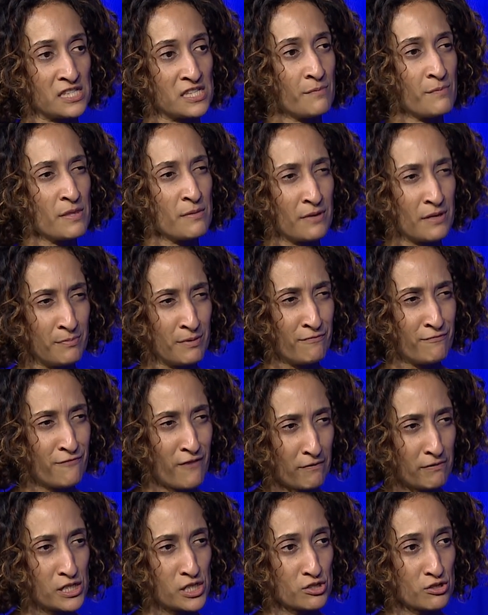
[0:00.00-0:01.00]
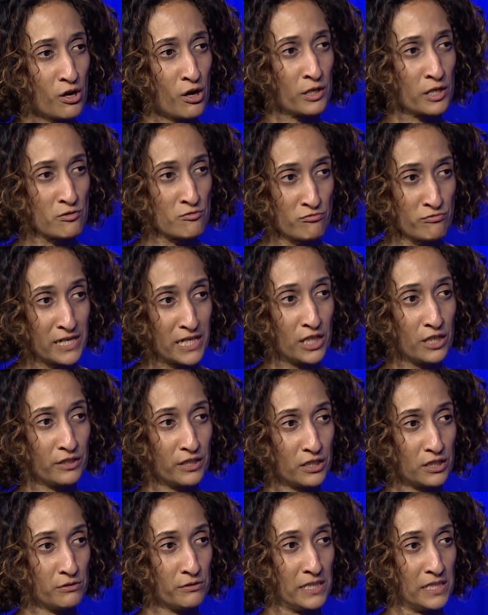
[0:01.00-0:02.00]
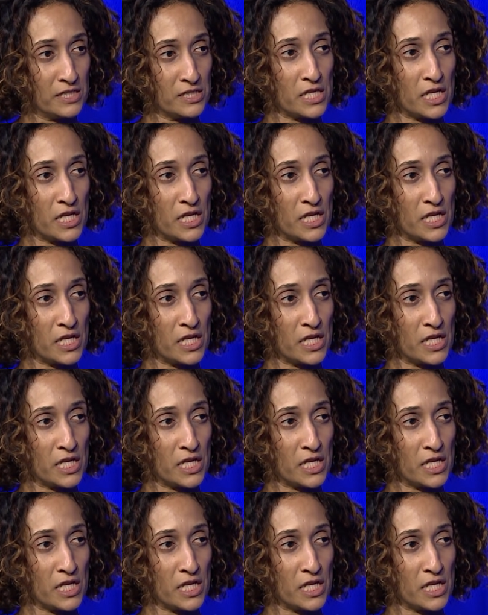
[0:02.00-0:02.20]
some of them can be very strong and really good at doing this.